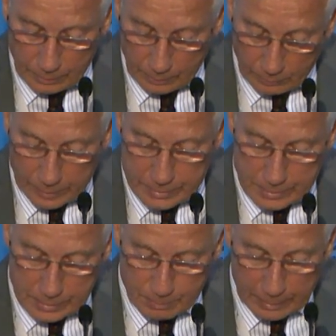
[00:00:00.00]

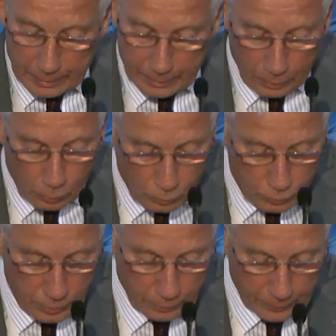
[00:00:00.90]
crisis, but an
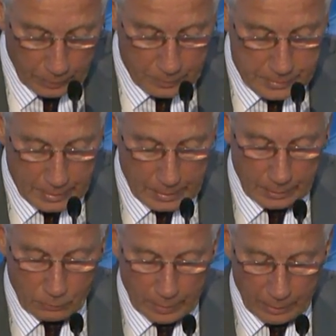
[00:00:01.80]
inclusion of the USA
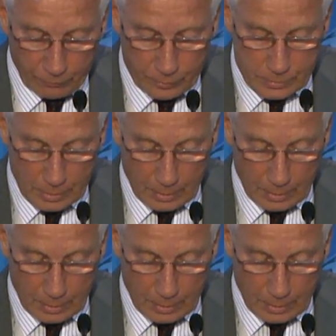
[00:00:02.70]
into efforts